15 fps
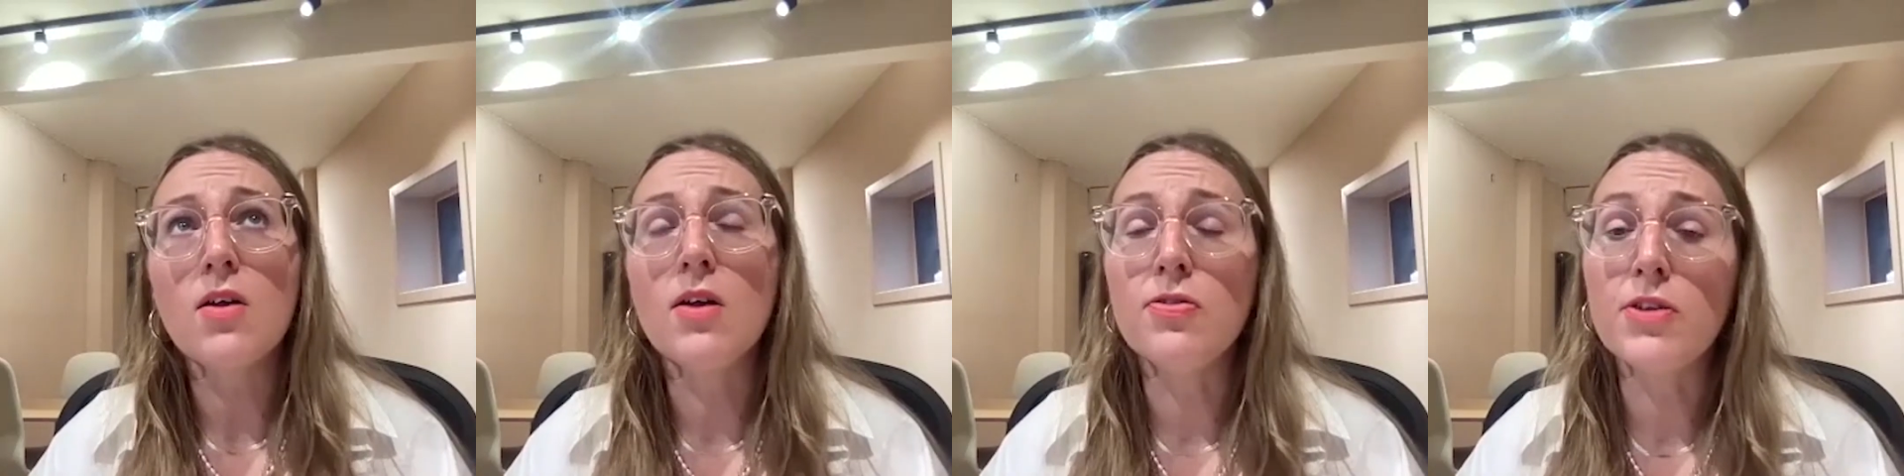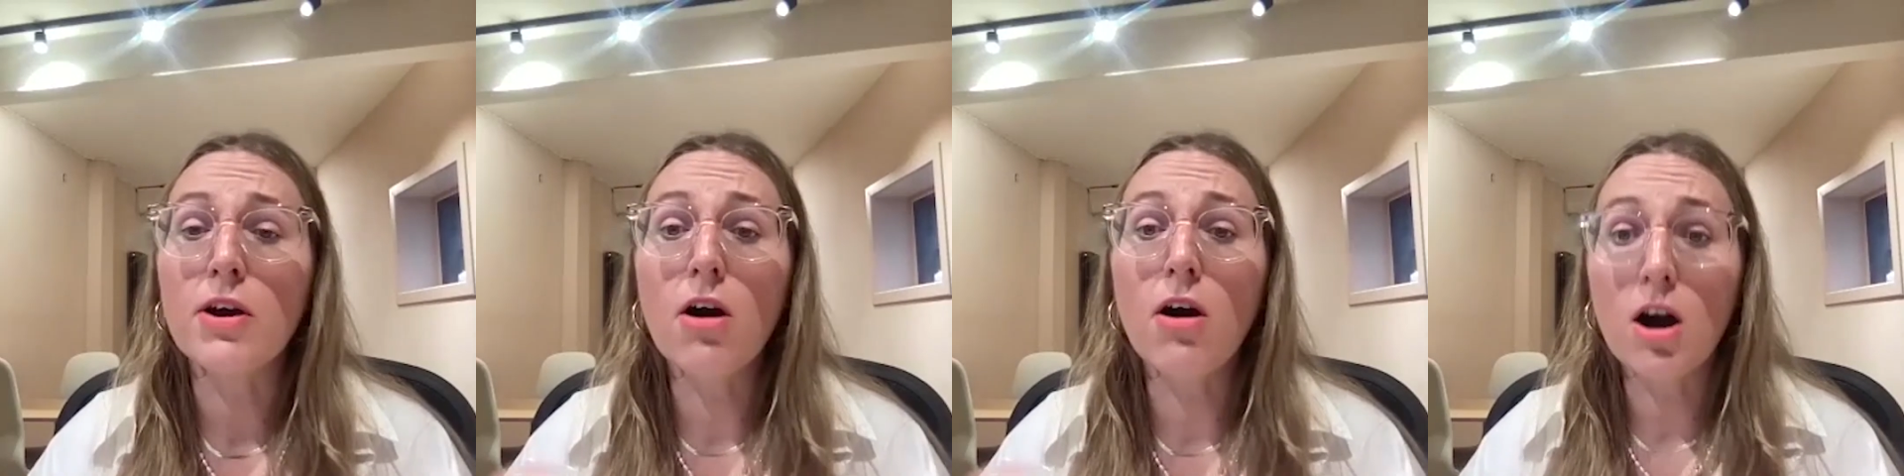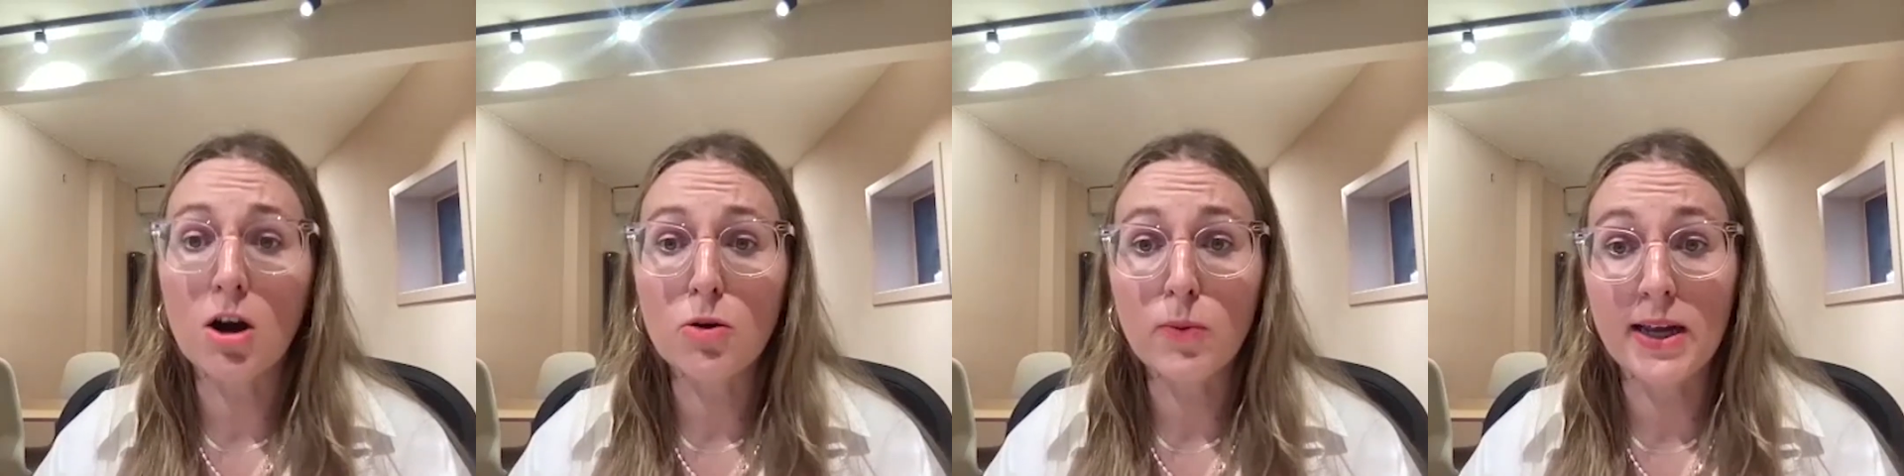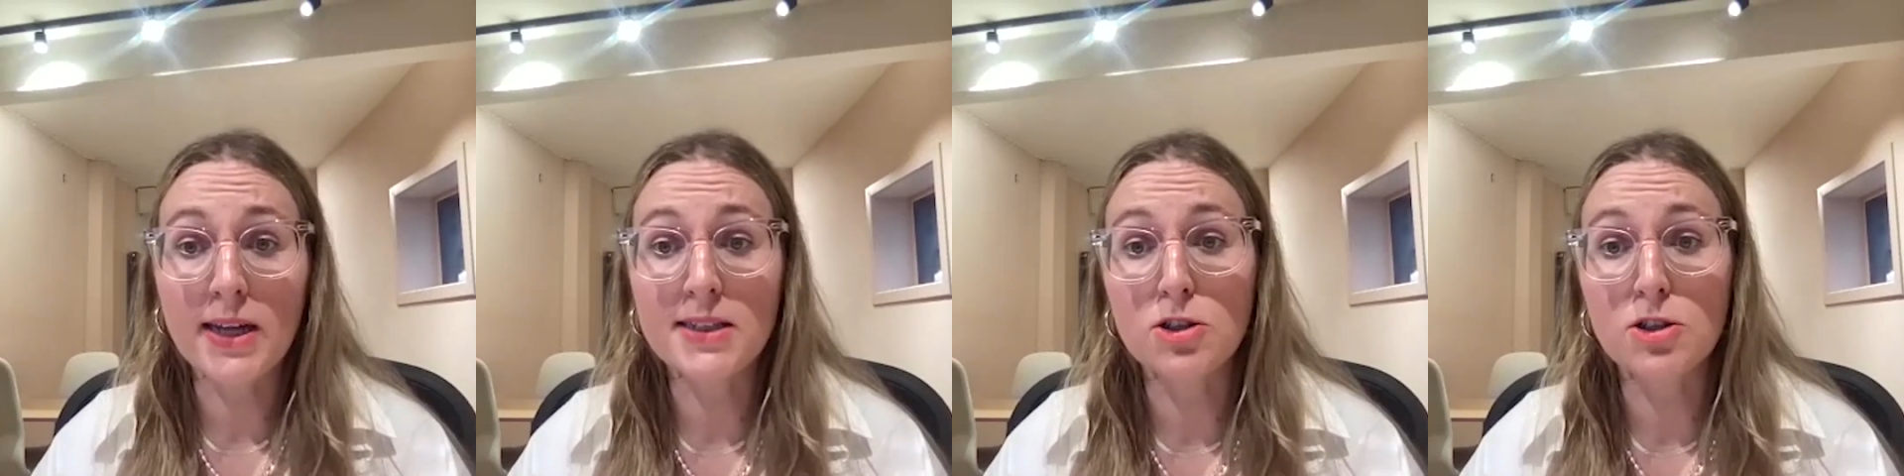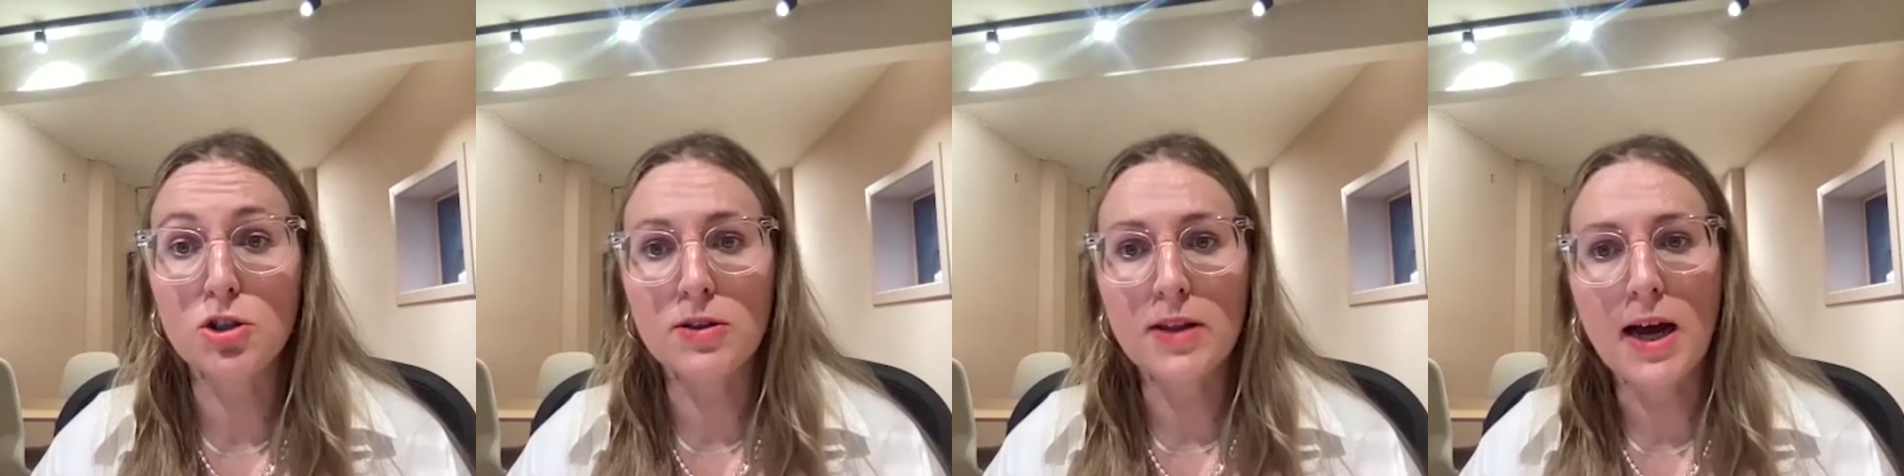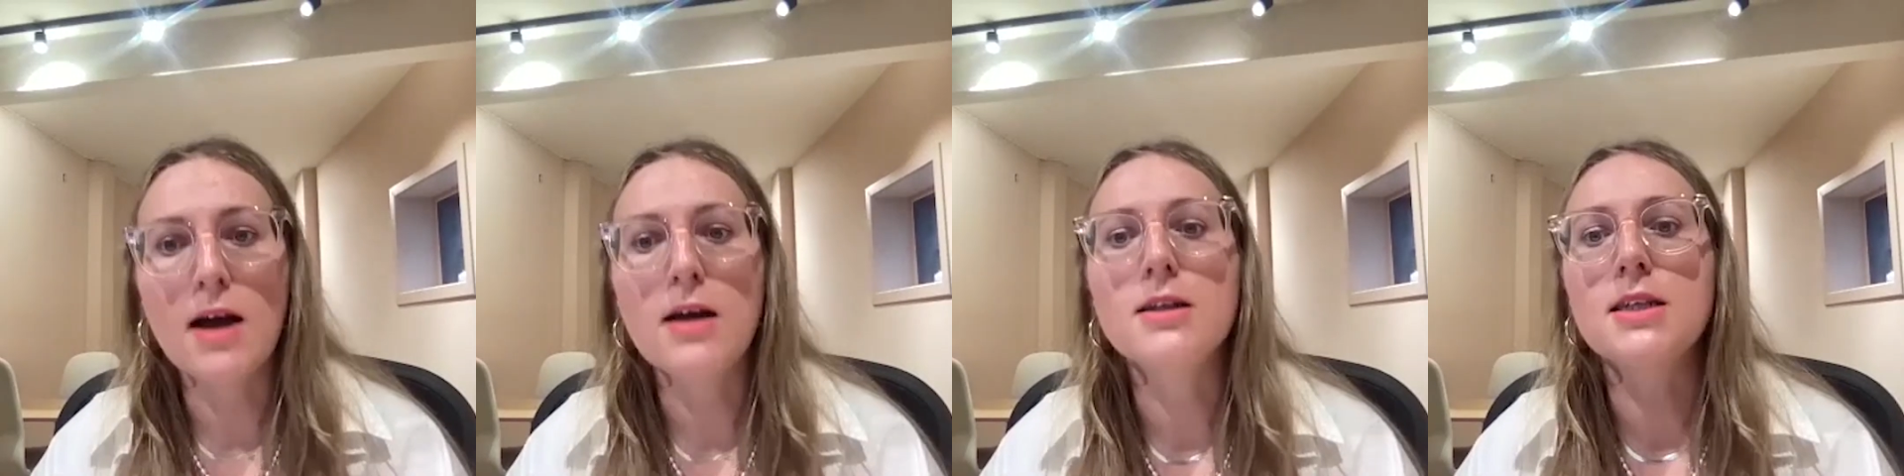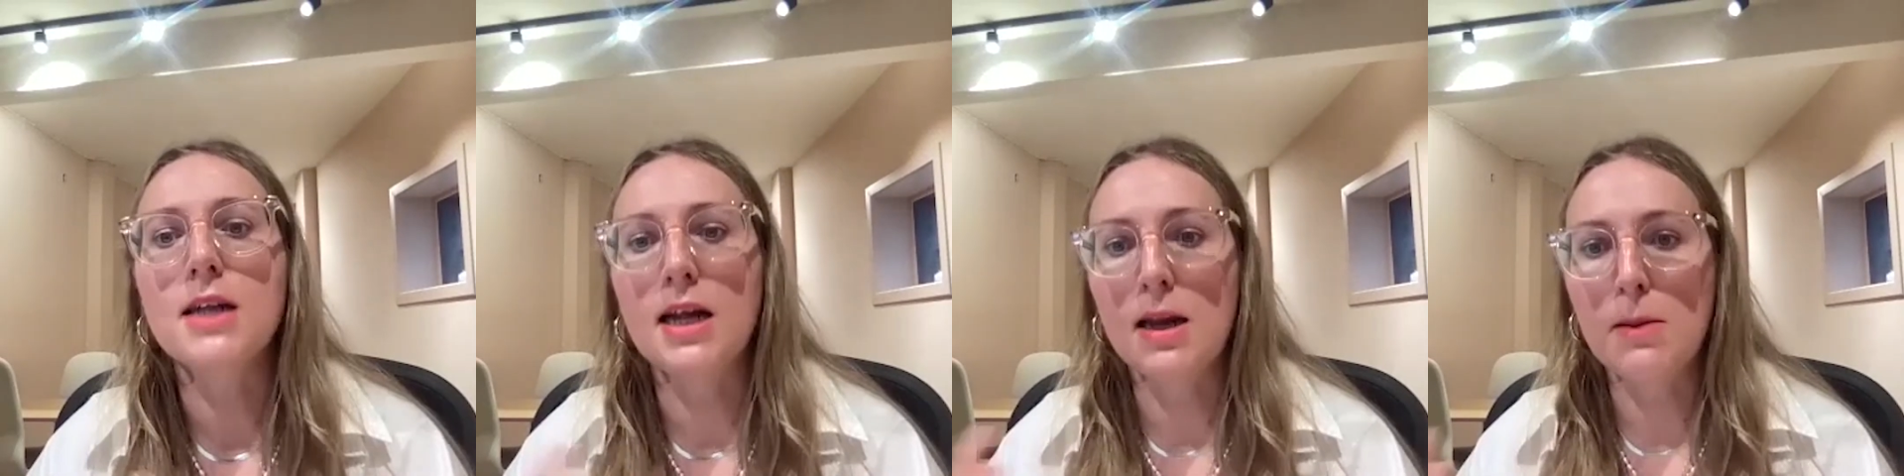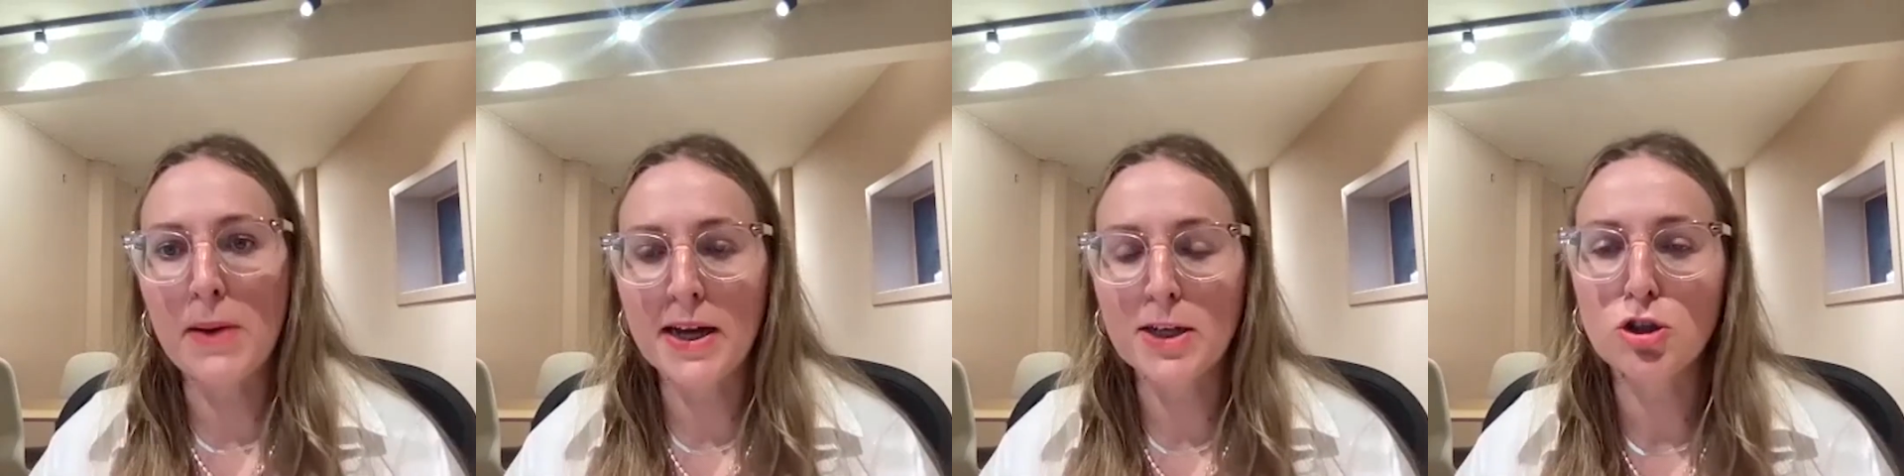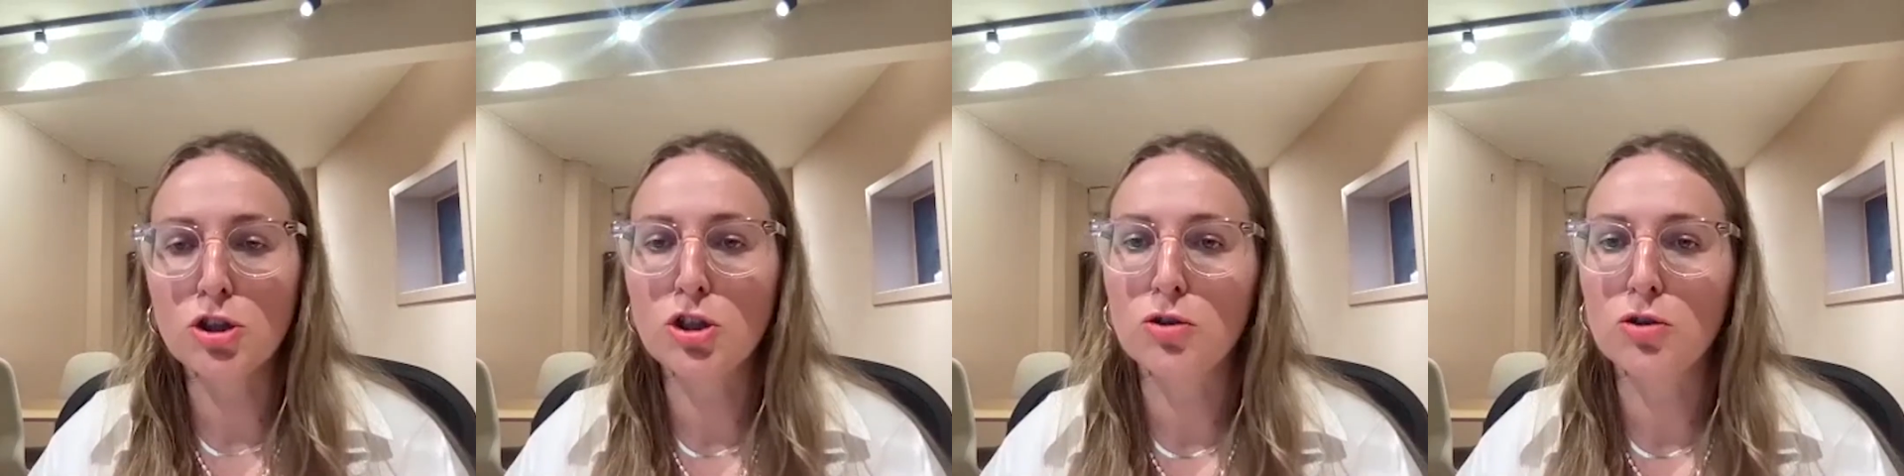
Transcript: there are ways to do that slightly better.